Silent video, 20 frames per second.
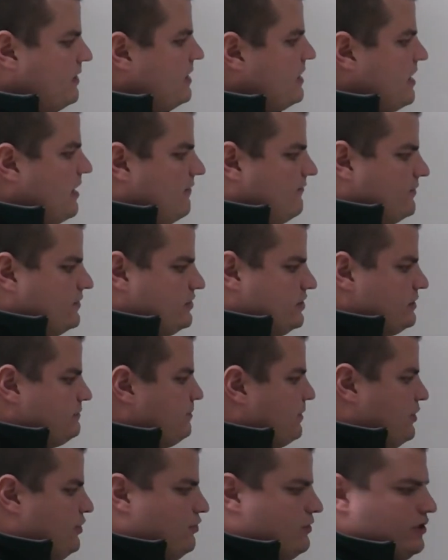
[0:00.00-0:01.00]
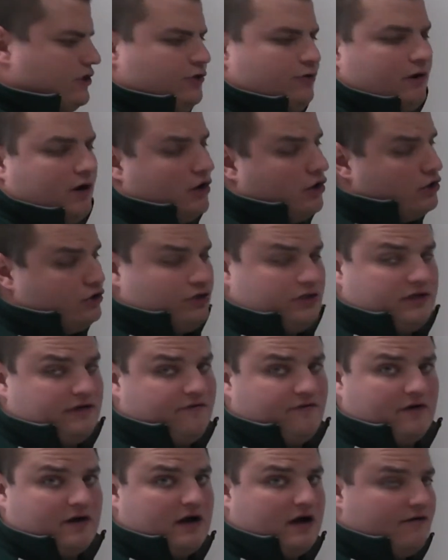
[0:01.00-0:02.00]
of coverages, but you can do 100
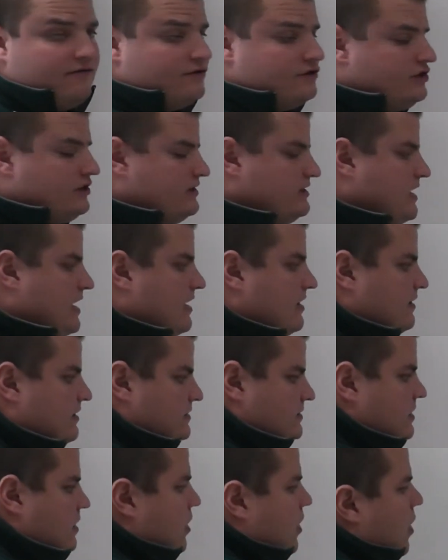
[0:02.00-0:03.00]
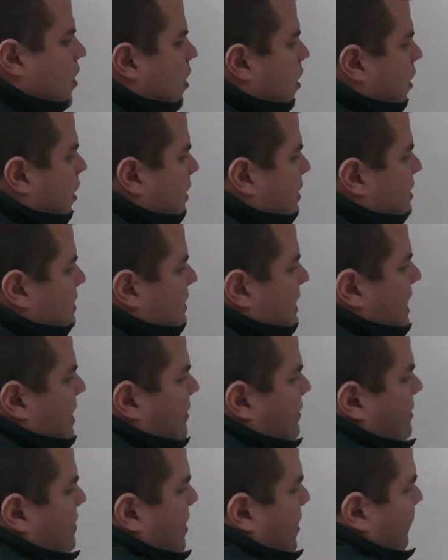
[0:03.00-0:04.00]
different coverages out of this. Our
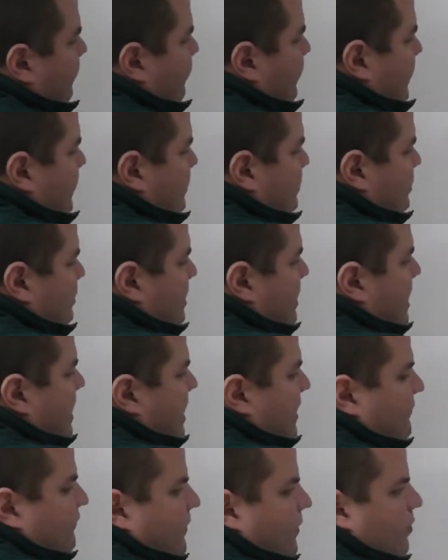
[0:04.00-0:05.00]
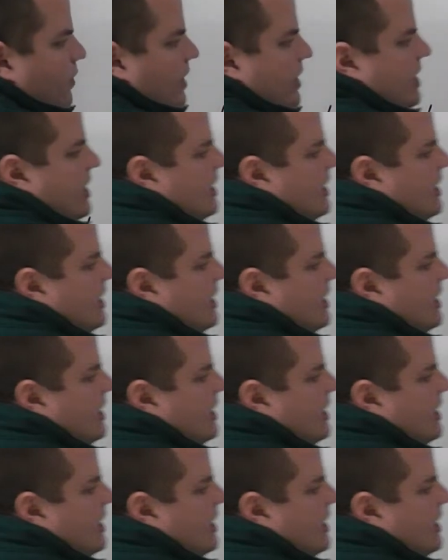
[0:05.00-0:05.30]
cloud coverage, if we want to